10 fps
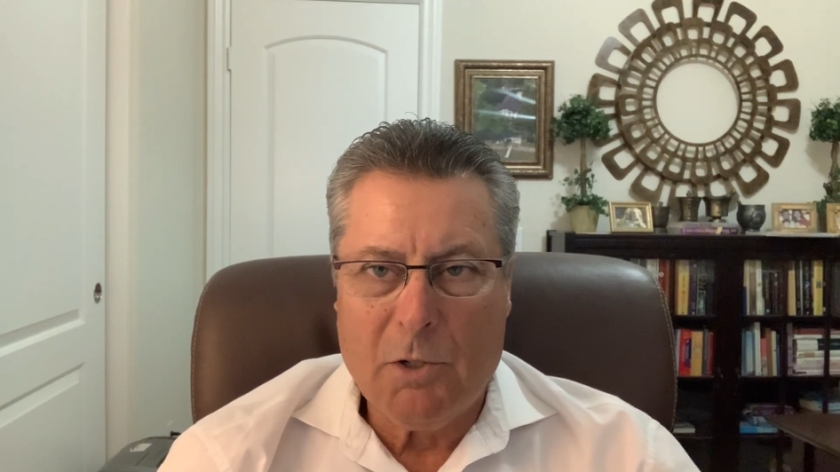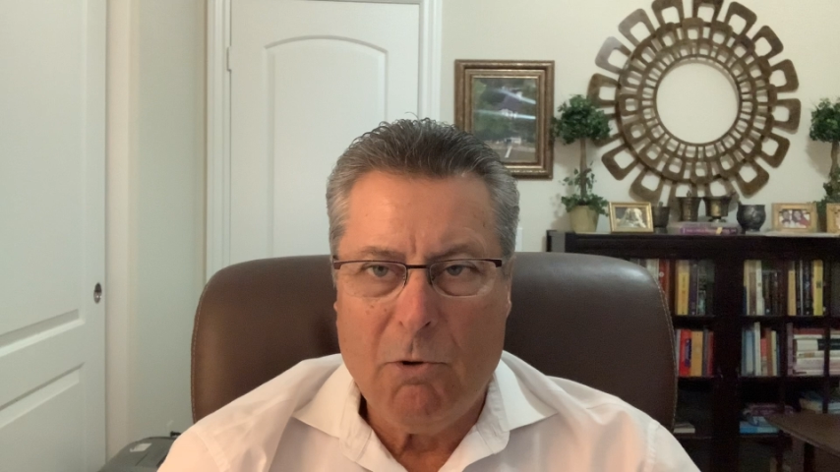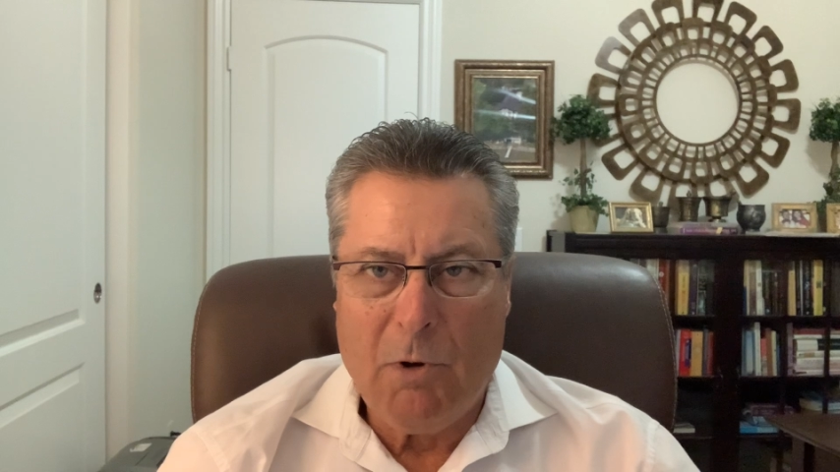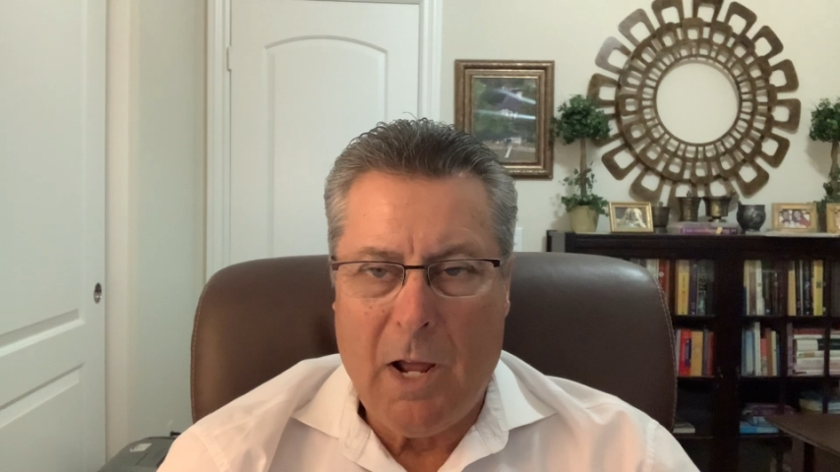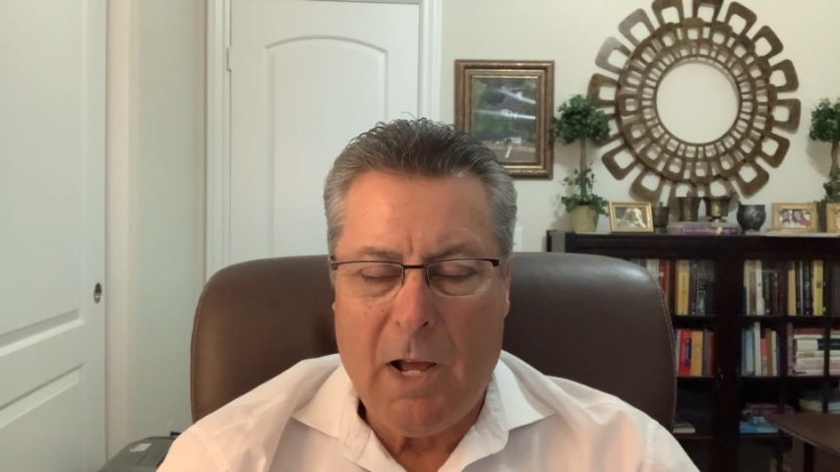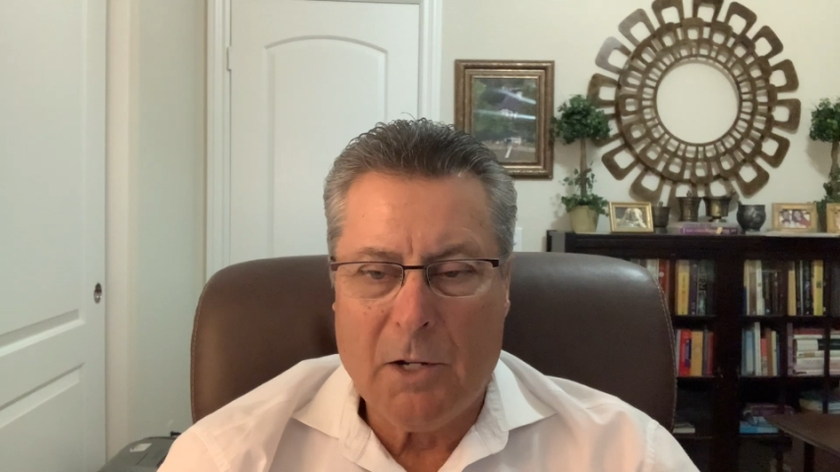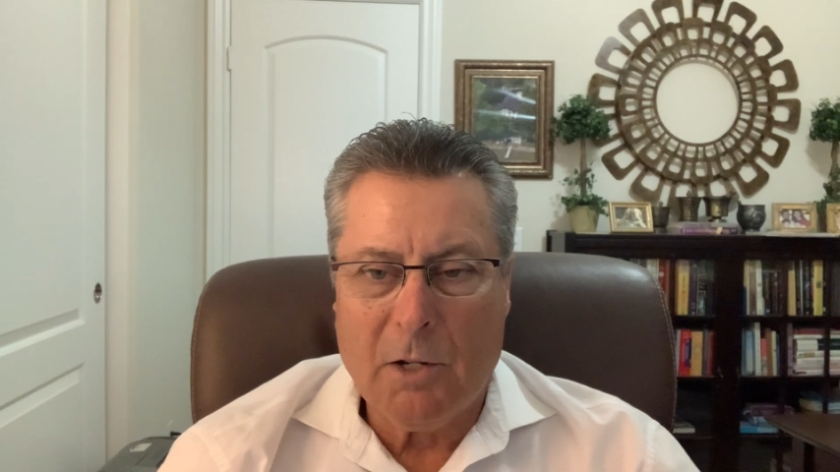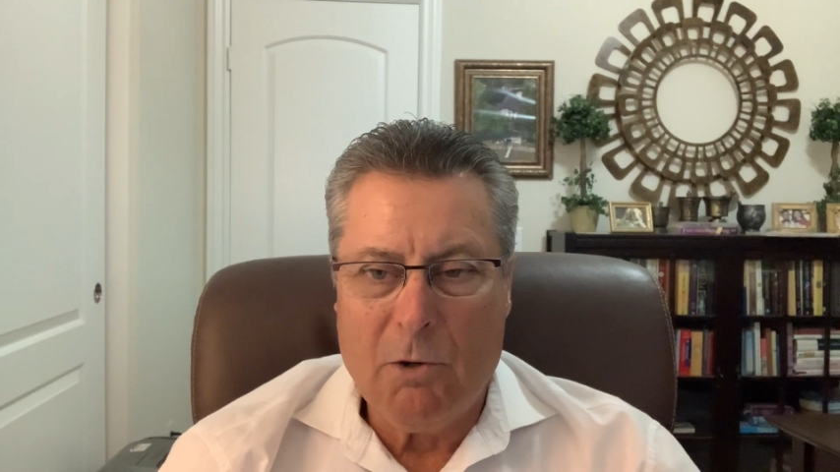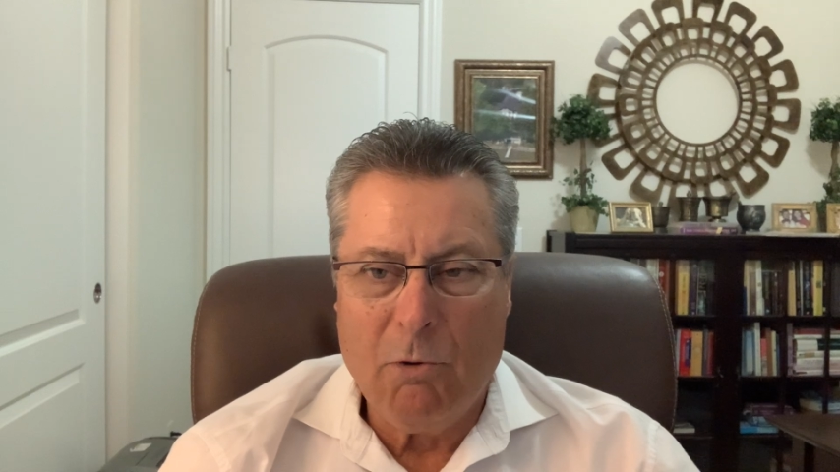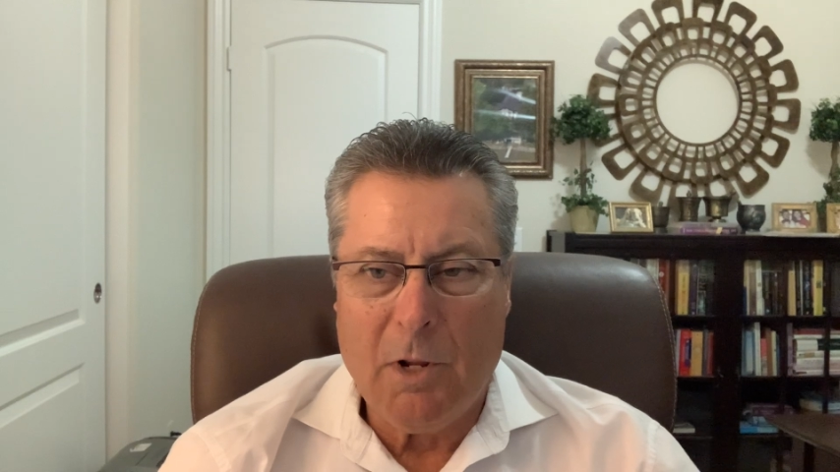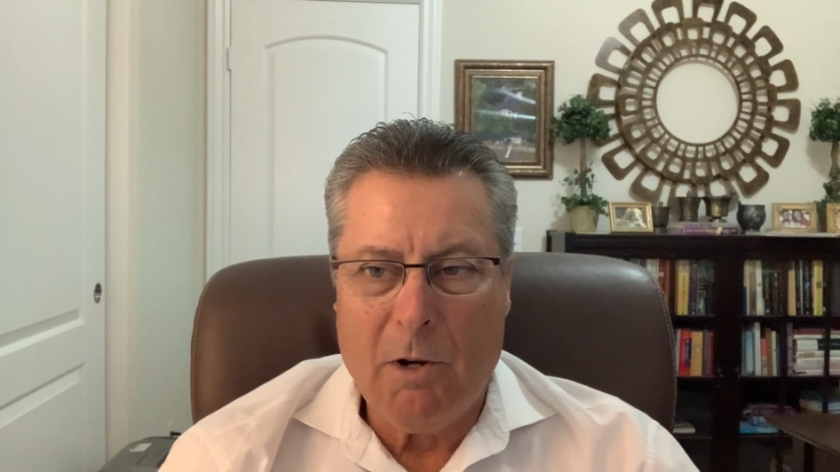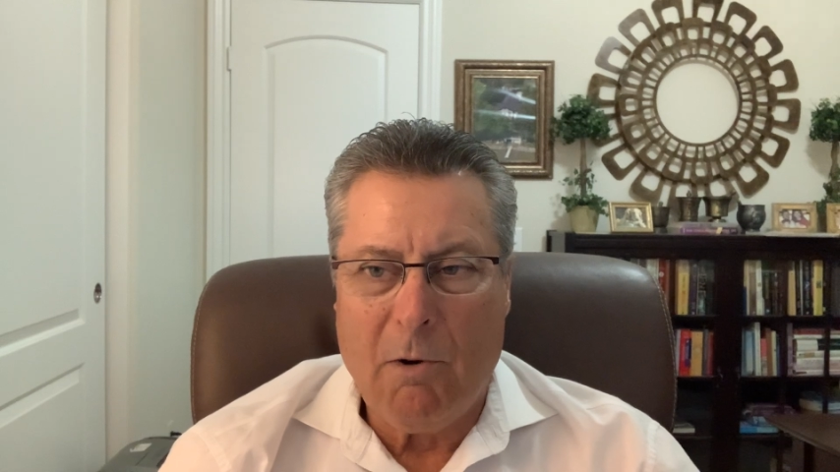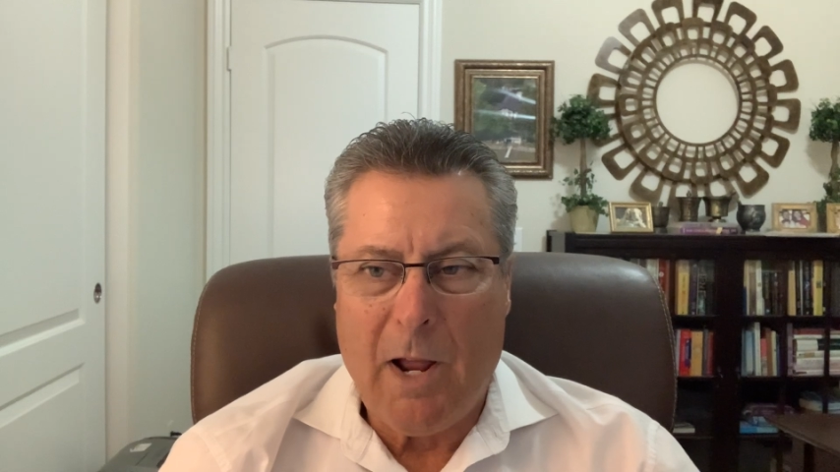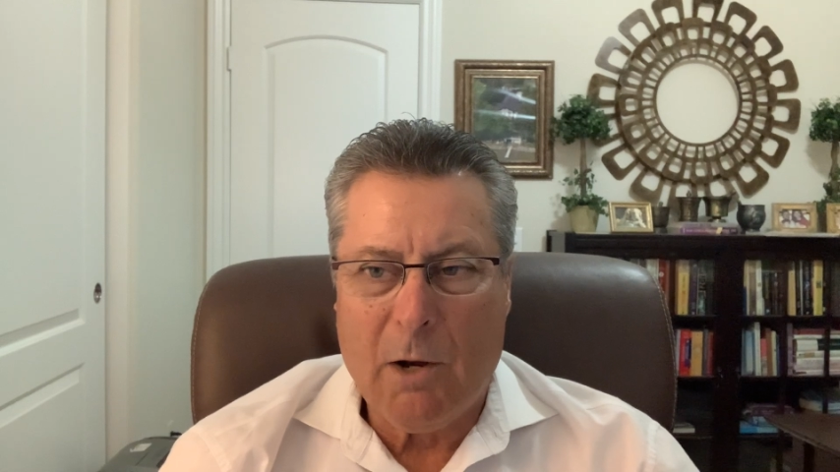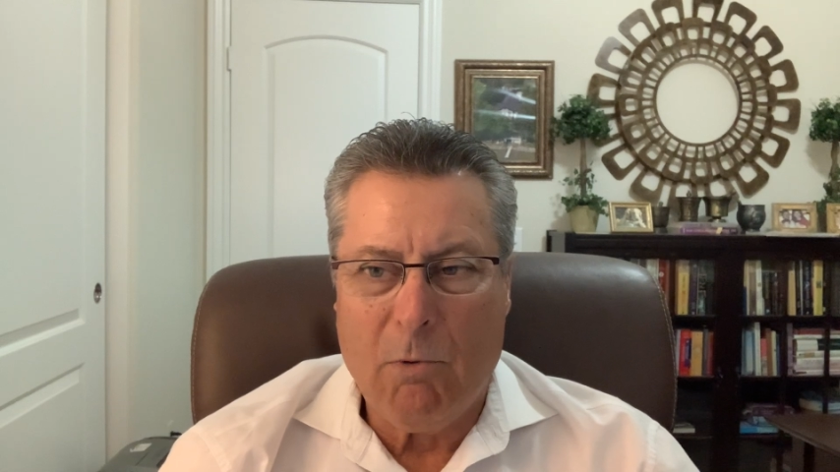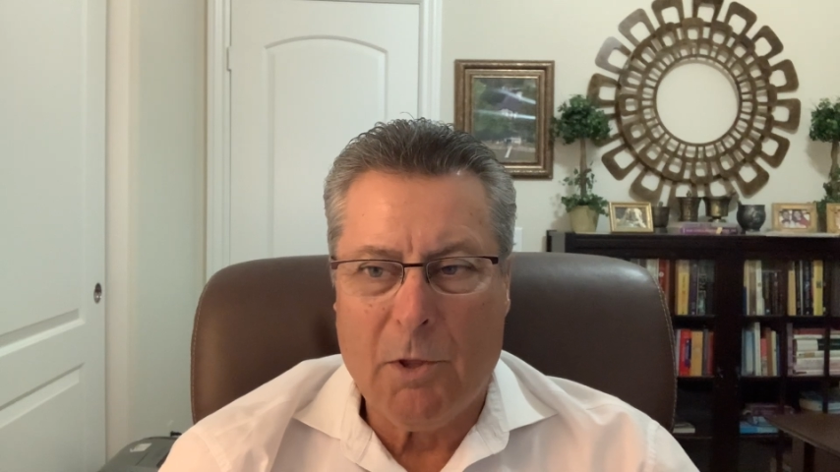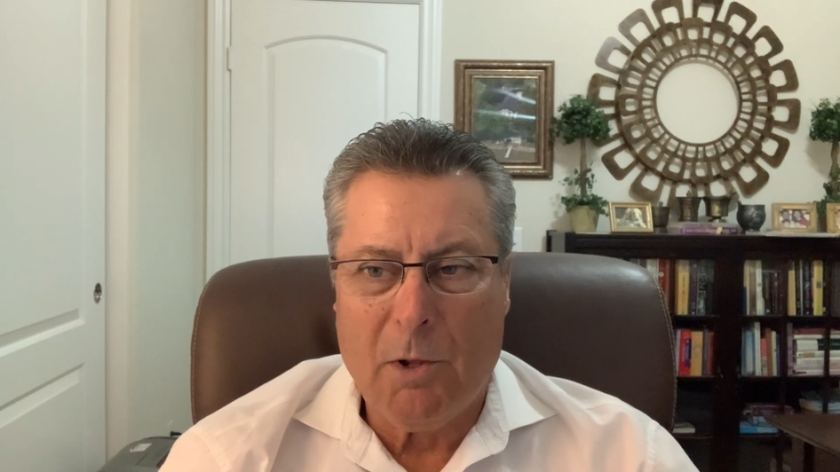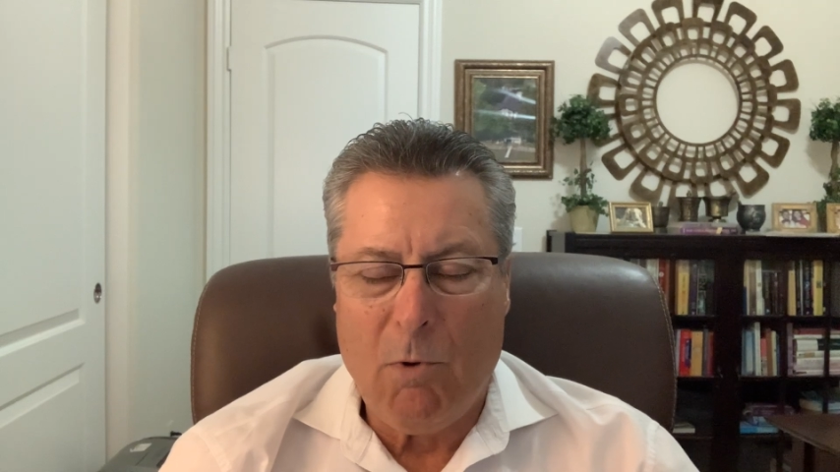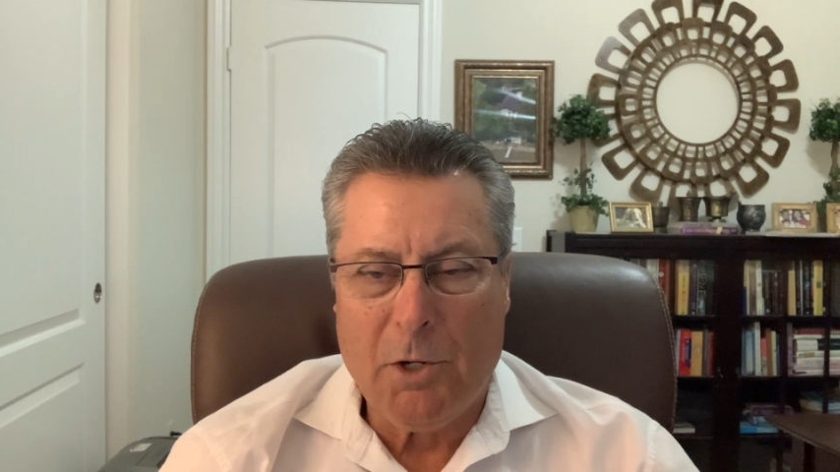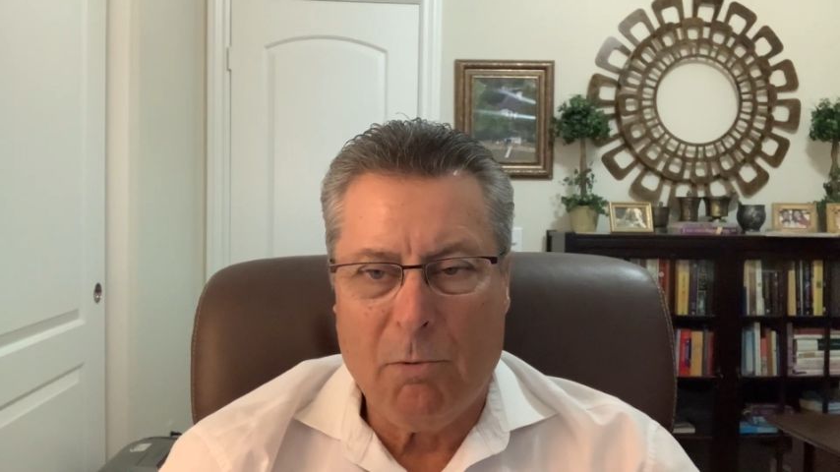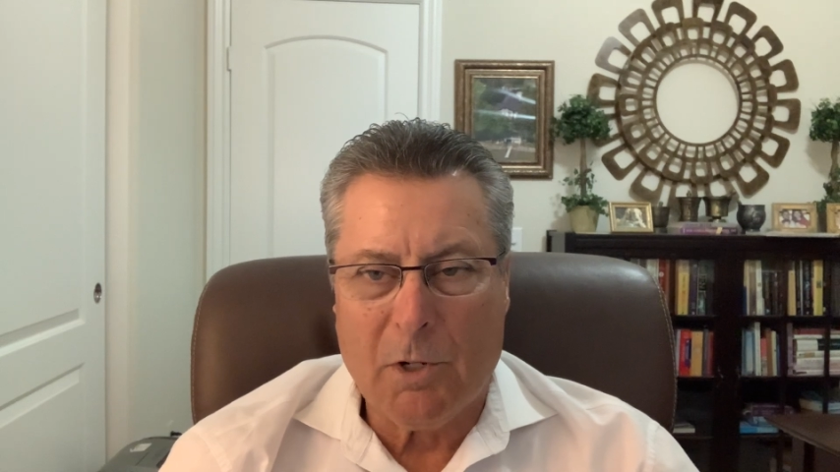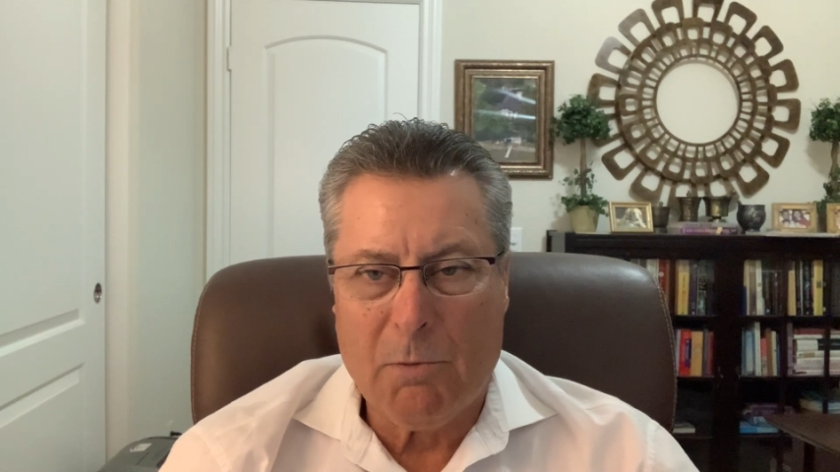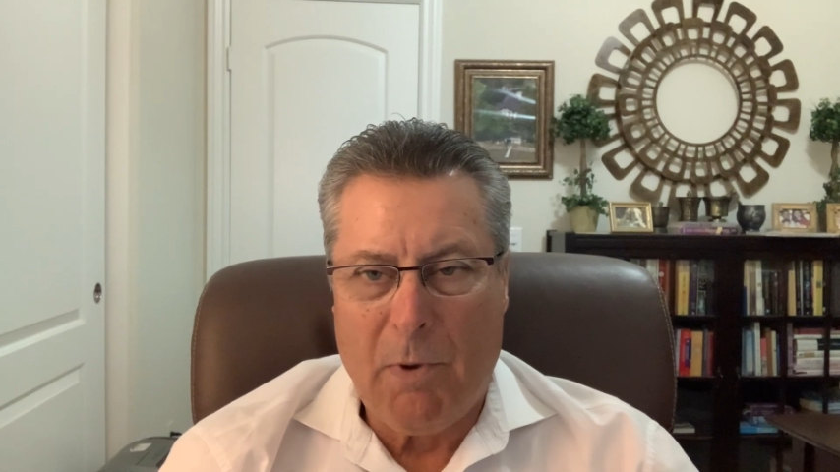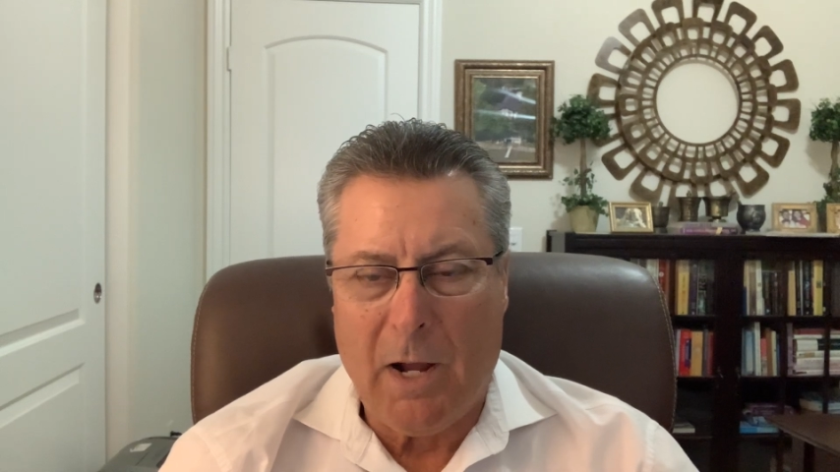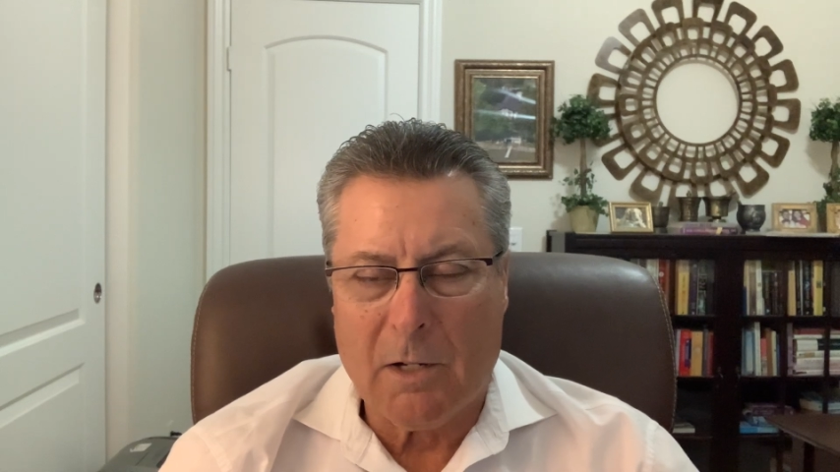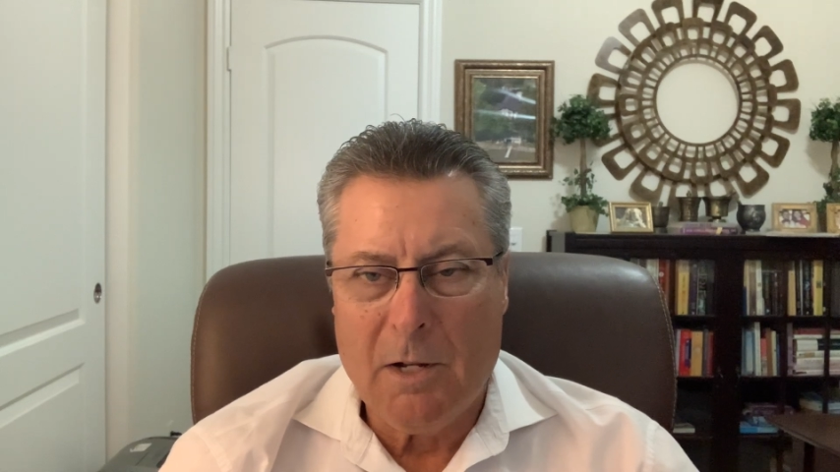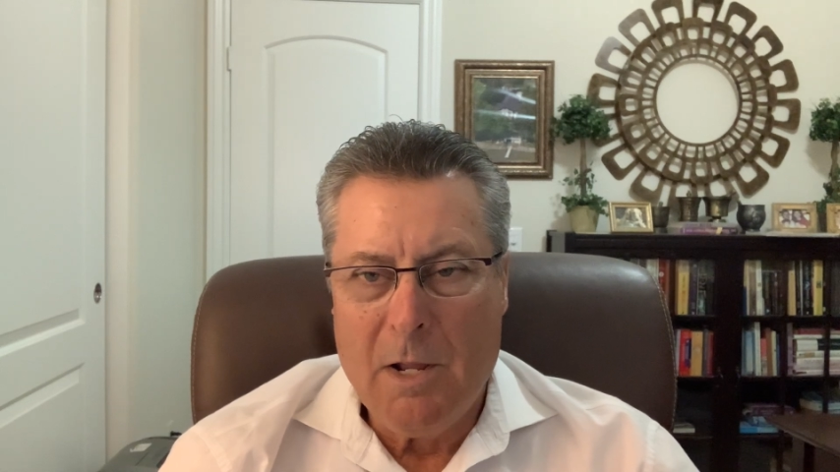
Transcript: who to ask and who to interact with and what to expect.